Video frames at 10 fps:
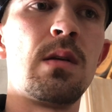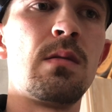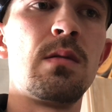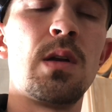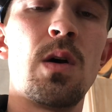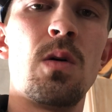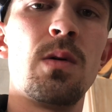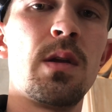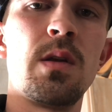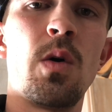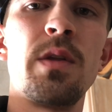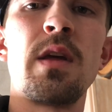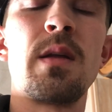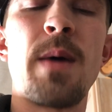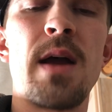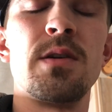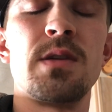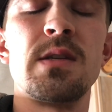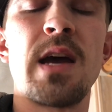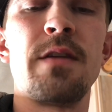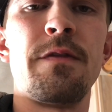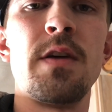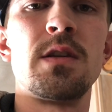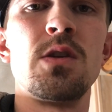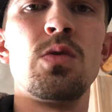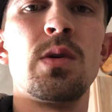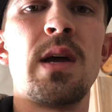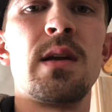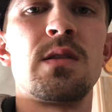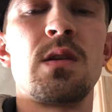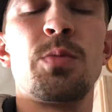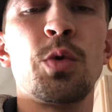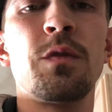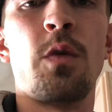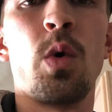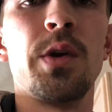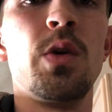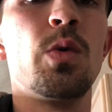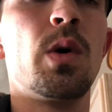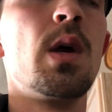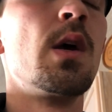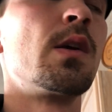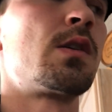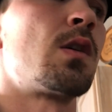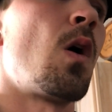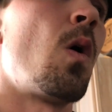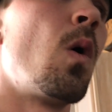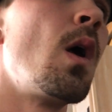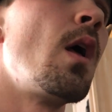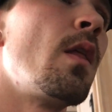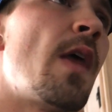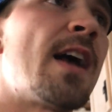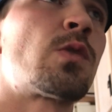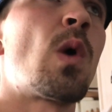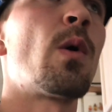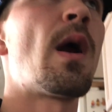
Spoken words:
you know, the only thing that matters is that it fits you and that it's the boot for you. So that's where we're